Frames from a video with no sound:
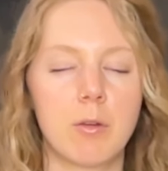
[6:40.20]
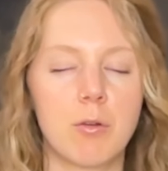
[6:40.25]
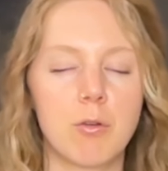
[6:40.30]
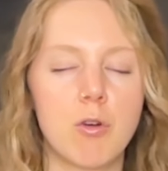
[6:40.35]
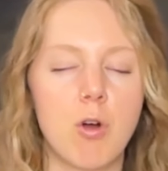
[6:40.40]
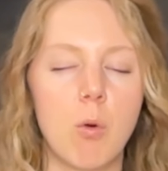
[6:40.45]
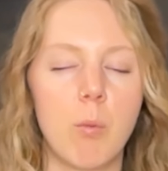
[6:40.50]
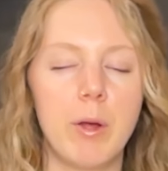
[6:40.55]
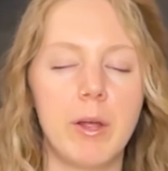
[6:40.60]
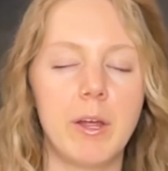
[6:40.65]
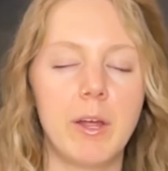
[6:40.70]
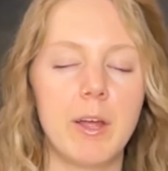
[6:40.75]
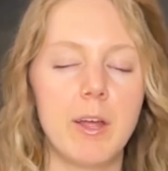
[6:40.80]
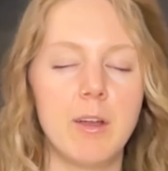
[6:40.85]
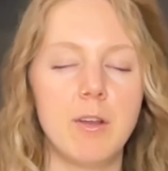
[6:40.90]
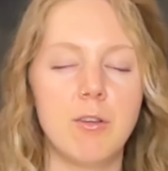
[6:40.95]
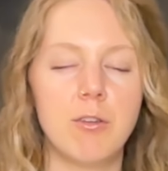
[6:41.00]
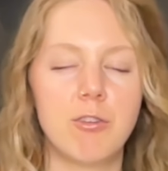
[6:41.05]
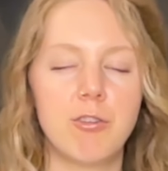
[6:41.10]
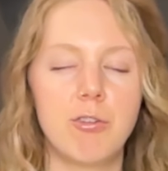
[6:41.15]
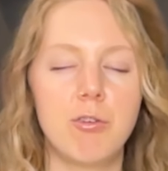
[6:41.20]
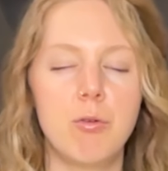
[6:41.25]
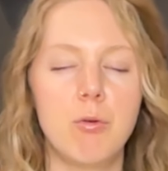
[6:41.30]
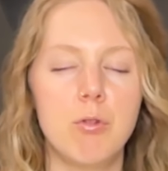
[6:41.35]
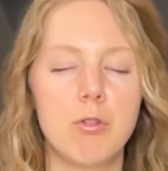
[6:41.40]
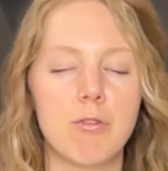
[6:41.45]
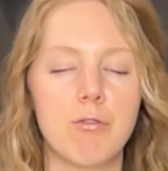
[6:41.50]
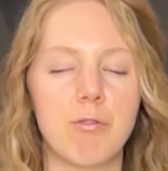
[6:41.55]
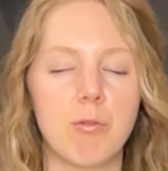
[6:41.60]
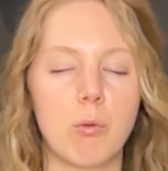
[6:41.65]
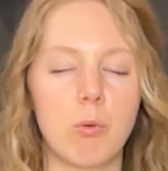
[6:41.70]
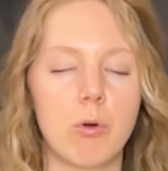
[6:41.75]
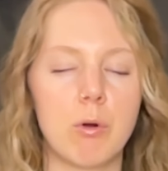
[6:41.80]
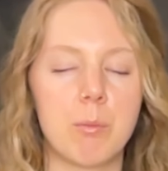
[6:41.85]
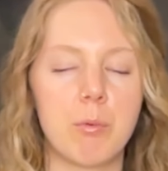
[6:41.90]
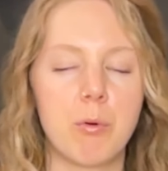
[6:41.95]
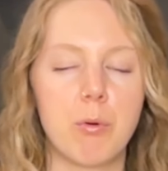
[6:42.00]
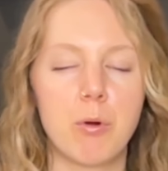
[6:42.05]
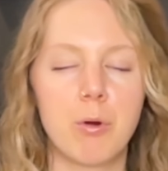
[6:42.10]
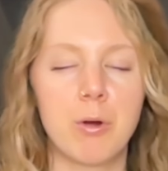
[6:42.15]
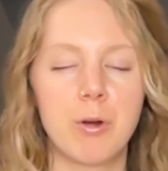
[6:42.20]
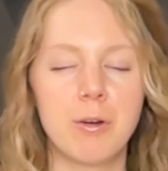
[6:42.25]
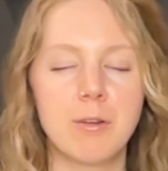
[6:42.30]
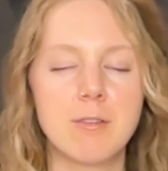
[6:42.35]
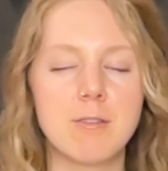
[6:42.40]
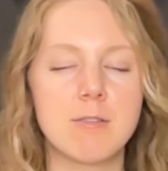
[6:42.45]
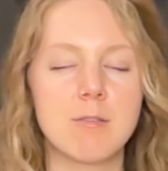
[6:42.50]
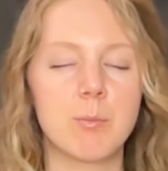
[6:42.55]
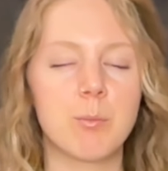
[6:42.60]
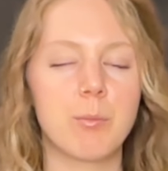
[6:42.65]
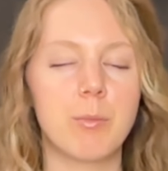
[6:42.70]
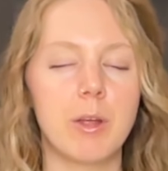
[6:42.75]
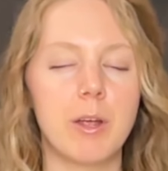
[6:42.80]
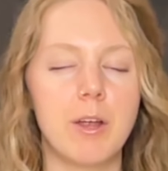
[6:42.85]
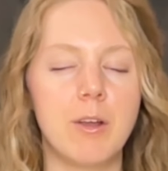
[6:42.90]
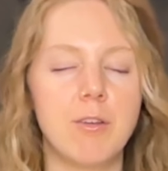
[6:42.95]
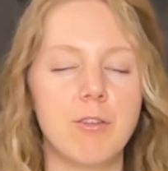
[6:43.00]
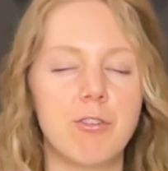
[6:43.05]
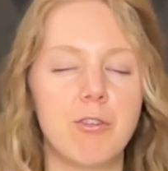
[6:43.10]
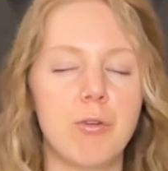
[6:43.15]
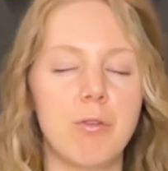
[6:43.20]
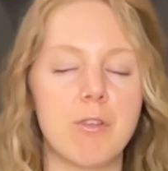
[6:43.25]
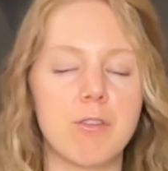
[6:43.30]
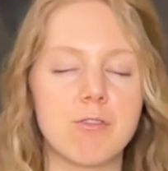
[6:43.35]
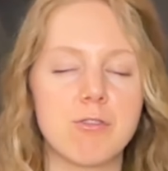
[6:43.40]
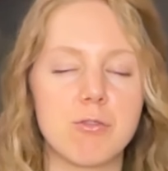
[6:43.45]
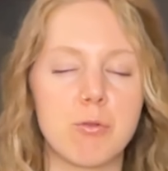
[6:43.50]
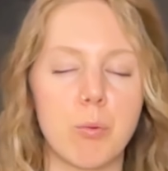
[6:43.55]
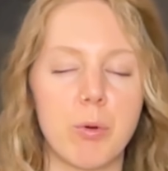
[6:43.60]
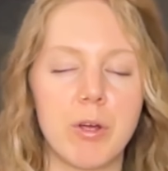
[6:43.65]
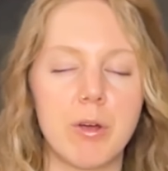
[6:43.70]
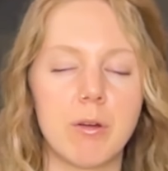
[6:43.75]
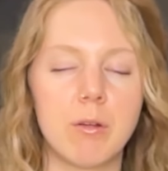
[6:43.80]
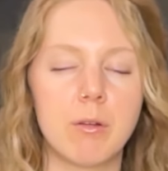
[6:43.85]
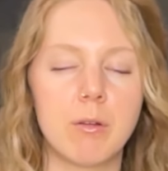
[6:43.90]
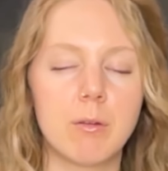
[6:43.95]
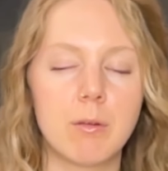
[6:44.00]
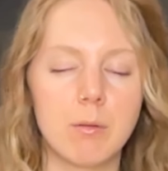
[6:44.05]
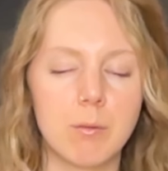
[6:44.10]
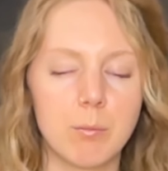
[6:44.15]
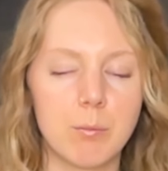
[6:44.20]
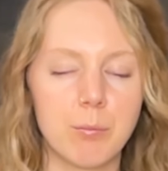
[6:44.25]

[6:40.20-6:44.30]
going into the floorboards, into the soil,